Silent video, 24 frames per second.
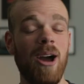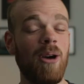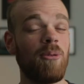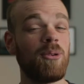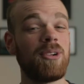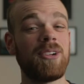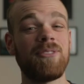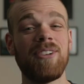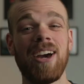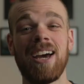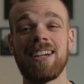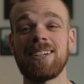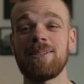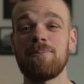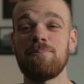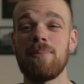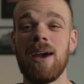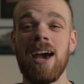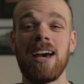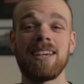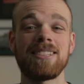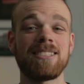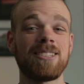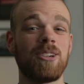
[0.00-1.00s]
I would have had to
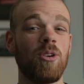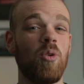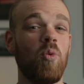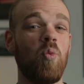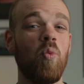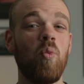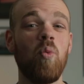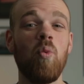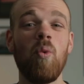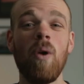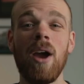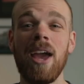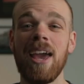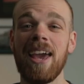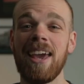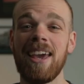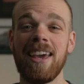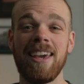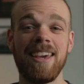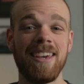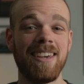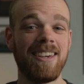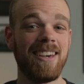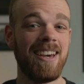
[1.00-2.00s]
mask
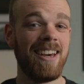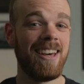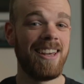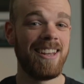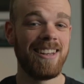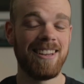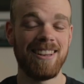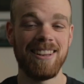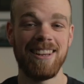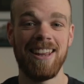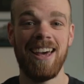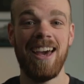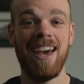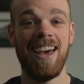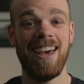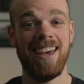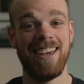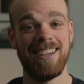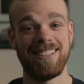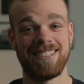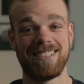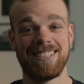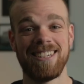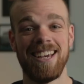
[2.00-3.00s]
way
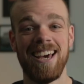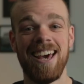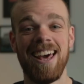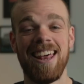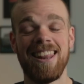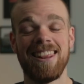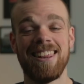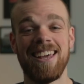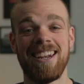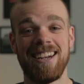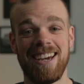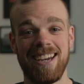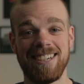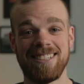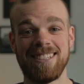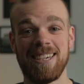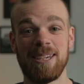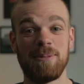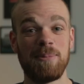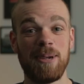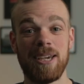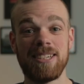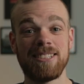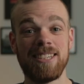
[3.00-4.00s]
less than I
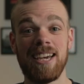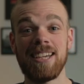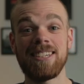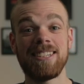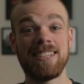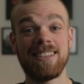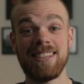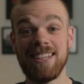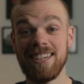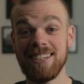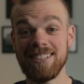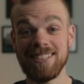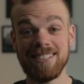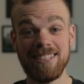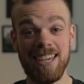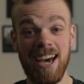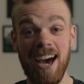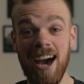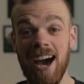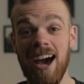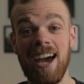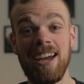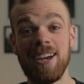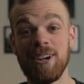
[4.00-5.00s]
did because I did the
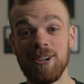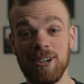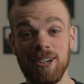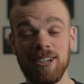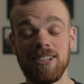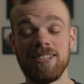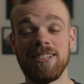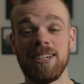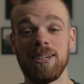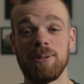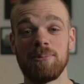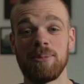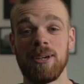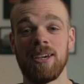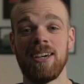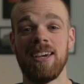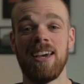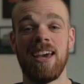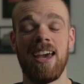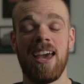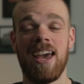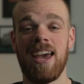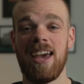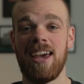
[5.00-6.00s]
entire clip
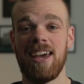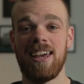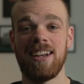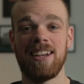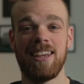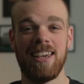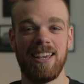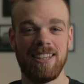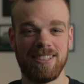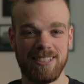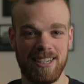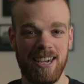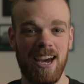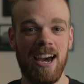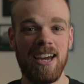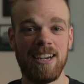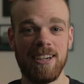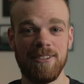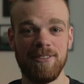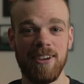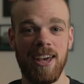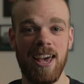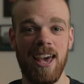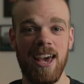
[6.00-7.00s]
and it's kind
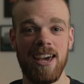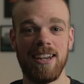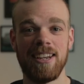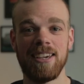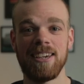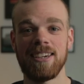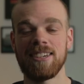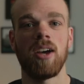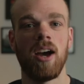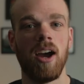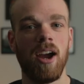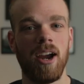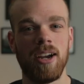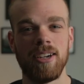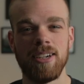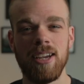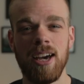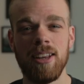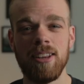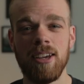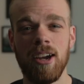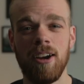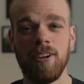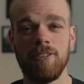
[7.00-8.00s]
of a headache. All right,
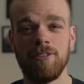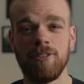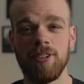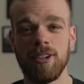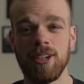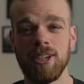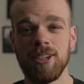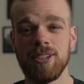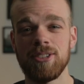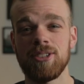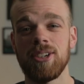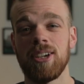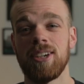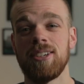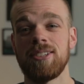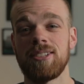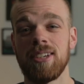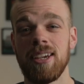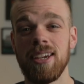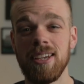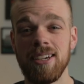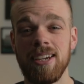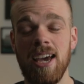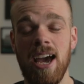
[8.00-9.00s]
now that our footage is
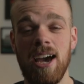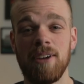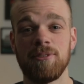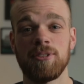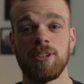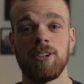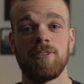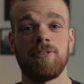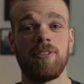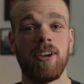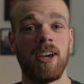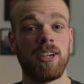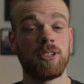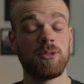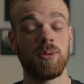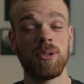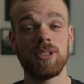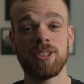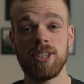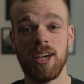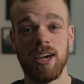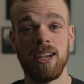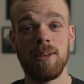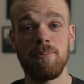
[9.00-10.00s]
in After Effects, we
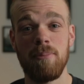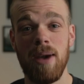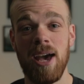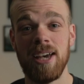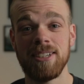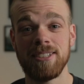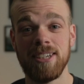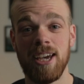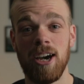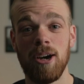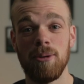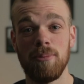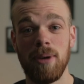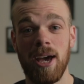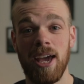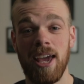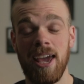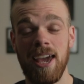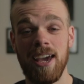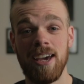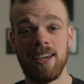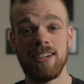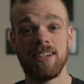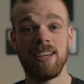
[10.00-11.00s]
just gotta mask out my
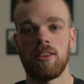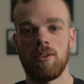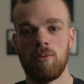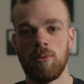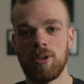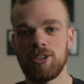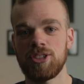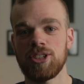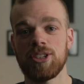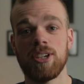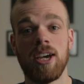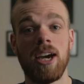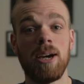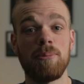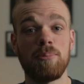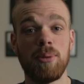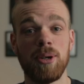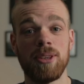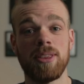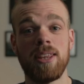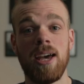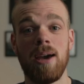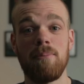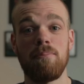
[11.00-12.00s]
hand and we just gotta
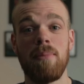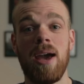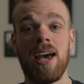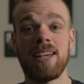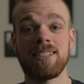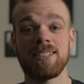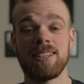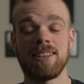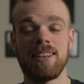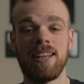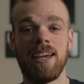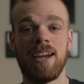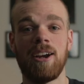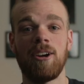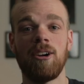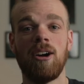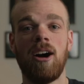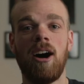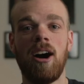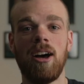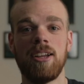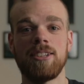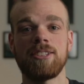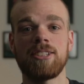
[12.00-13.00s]
put that mask layer
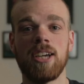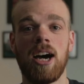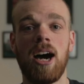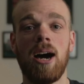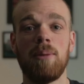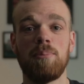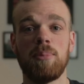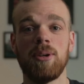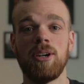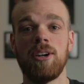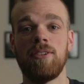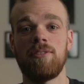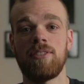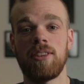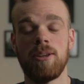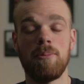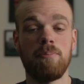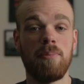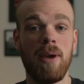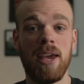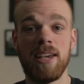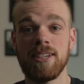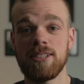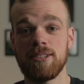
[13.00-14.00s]
on top of the
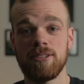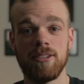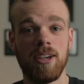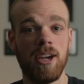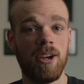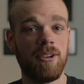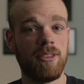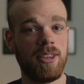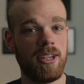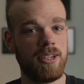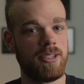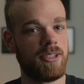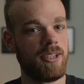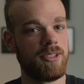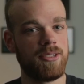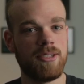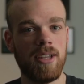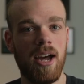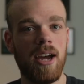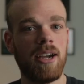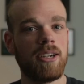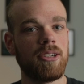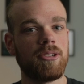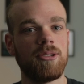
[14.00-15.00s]
base layer that does
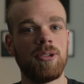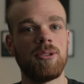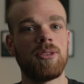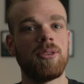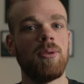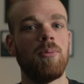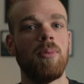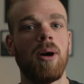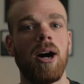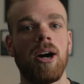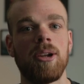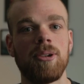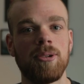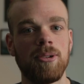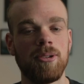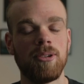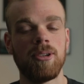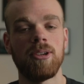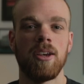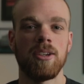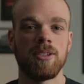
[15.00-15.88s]
not include the bottle.